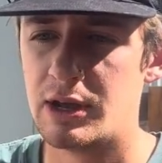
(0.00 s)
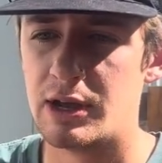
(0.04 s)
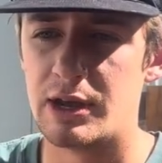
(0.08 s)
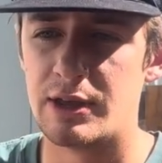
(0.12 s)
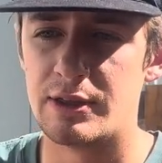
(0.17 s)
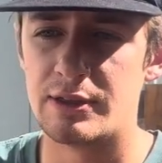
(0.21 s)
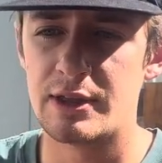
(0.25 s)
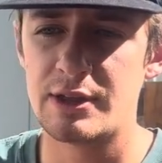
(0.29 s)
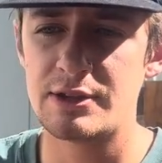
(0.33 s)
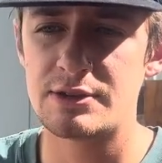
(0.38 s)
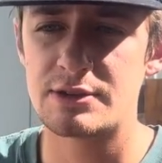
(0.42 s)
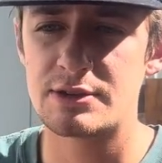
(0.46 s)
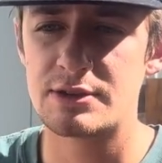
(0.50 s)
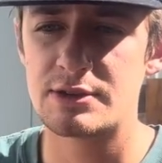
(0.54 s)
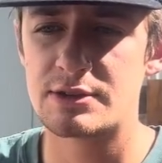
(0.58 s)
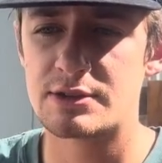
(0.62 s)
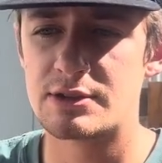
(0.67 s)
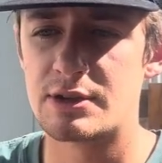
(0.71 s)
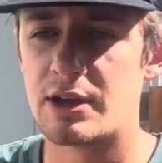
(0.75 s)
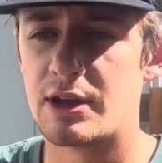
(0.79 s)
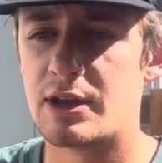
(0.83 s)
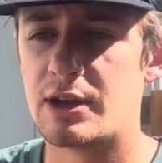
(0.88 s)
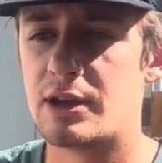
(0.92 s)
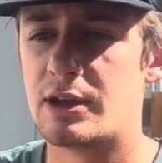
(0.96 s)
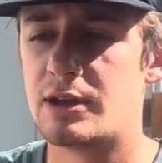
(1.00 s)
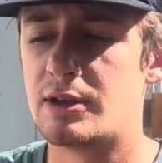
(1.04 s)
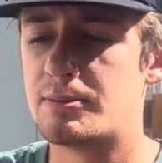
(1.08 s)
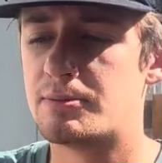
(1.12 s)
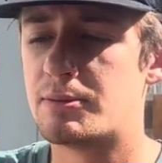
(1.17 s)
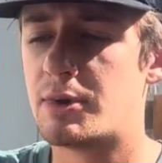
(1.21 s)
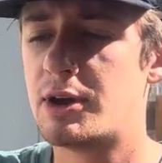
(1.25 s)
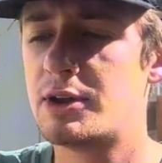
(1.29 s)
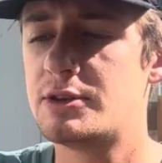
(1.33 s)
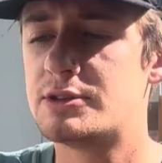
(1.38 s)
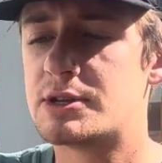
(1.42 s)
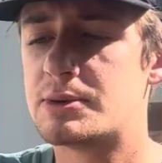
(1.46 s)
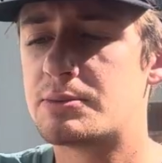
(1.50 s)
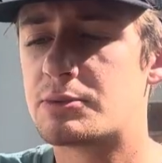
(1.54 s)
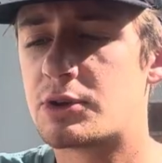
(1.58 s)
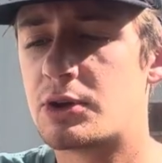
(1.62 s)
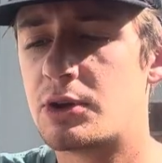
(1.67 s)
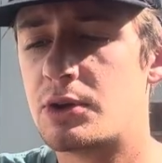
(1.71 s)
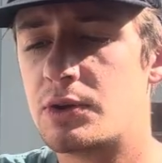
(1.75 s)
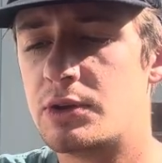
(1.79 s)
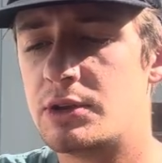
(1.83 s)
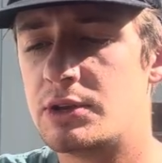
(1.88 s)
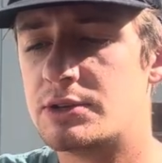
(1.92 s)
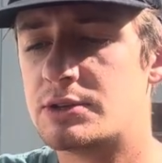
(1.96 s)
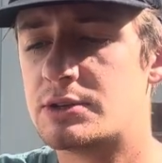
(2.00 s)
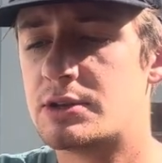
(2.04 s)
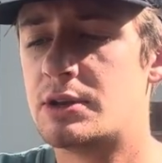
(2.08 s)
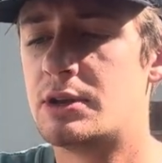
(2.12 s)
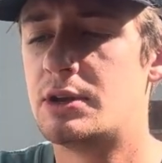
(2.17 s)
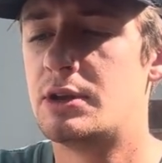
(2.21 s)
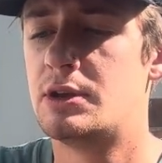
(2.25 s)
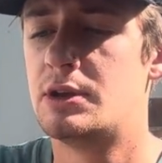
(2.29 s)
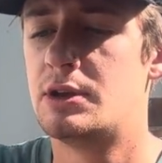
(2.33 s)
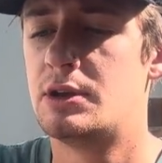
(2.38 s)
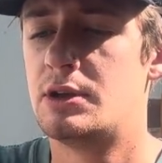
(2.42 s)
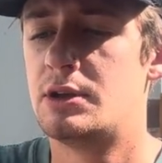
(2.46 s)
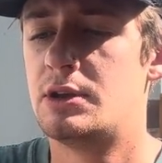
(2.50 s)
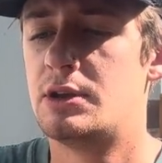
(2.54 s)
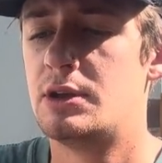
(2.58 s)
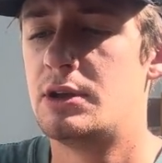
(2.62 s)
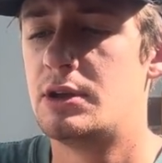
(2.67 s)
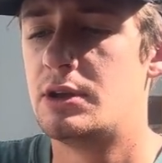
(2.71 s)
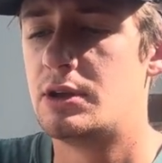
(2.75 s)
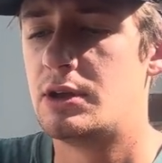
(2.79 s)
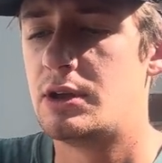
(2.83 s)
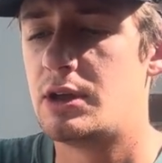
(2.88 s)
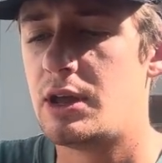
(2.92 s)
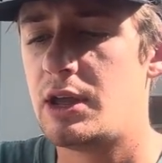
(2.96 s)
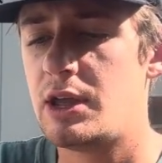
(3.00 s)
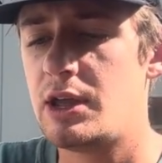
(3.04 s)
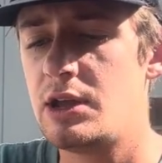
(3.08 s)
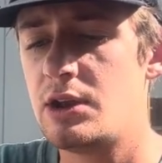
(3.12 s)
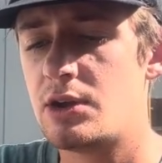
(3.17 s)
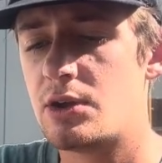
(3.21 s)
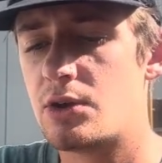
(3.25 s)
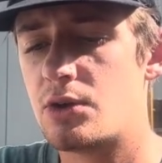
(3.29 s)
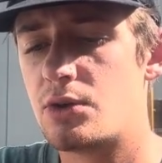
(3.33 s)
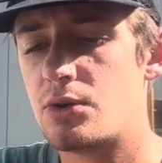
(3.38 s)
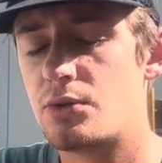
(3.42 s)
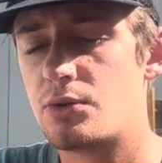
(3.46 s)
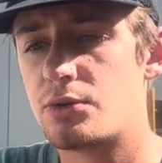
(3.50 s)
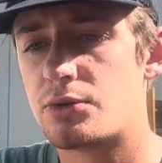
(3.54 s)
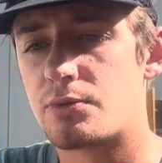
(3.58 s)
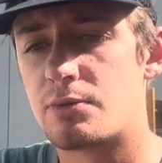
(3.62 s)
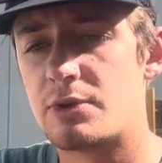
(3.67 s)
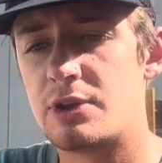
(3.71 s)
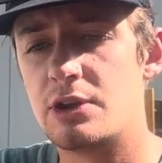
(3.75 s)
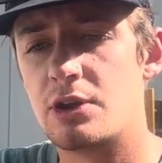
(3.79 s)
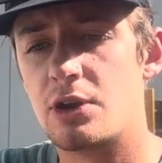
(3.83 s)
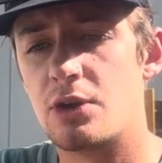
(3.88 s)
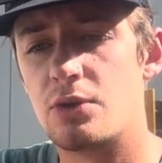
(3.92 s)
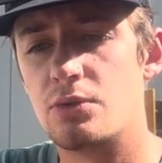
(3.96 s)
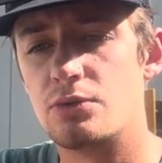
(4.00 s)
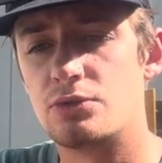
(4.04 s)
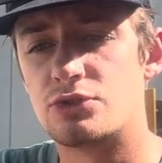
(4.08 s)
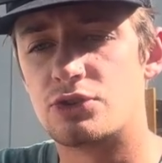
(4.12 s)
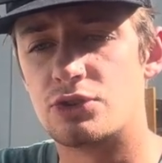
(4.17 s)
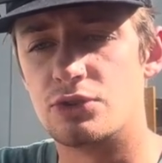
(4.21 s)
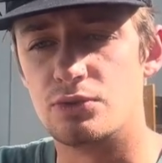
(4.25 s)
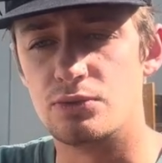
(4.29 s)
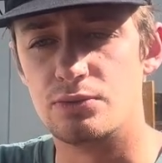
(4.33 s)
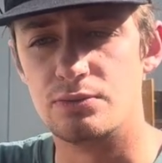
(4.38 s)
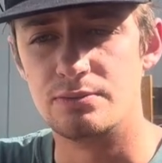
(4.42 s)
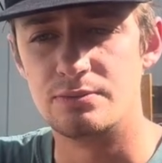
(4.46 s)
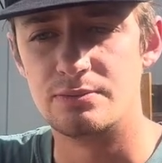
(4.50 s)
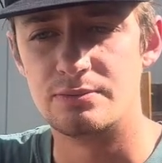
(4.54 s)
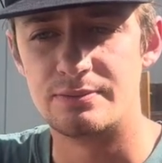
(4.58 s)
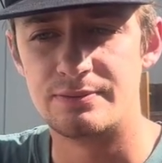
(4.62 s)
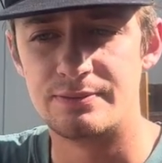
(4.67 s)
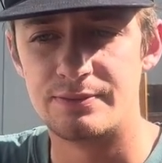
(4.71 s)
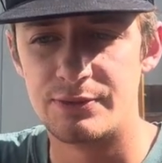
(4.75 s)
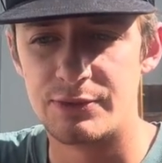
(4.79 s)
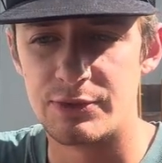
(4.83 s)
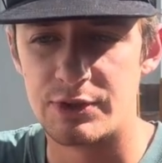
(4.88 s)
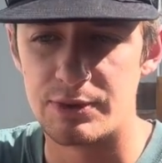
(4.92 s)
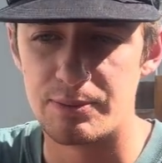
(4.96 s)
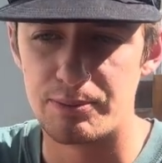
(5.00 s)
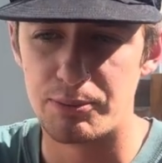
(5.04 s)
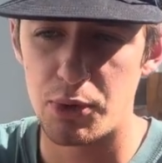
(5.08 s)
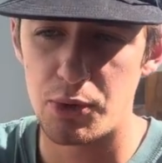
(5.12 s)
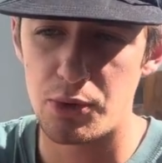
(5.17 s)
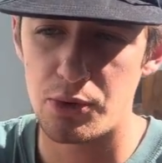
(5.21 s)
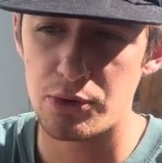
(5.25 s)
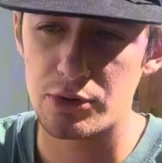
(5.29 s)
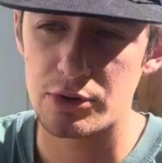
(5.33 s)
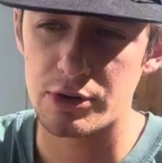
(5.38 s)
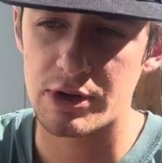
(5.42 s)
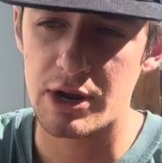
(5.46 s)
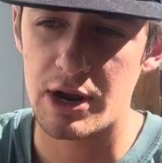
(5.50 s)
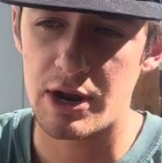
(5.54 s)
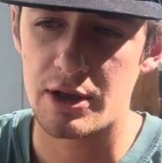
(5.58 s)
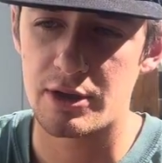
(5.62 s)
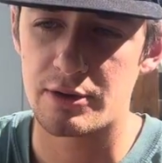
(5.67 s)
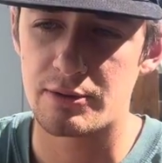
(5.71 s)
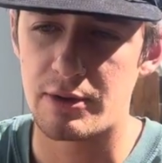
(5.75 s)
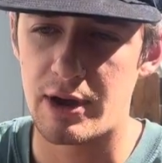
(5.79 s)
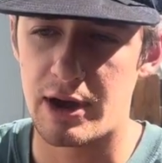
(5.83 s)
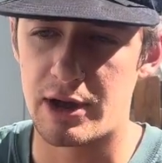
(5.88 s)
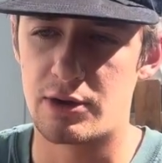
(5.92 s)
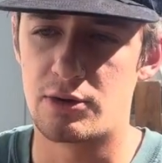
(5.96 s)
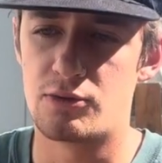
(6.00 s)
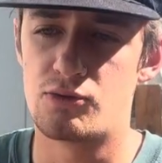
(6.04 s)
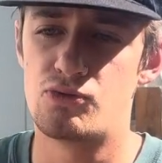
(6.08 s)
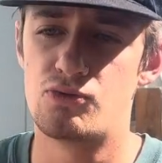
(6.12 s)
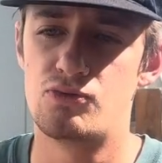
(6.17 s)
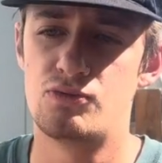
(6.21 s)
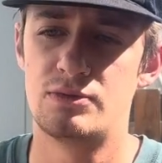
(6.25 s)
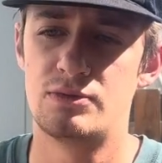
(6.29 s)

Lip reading: And let's just say my zip code is 80302, Boulder, Colorado.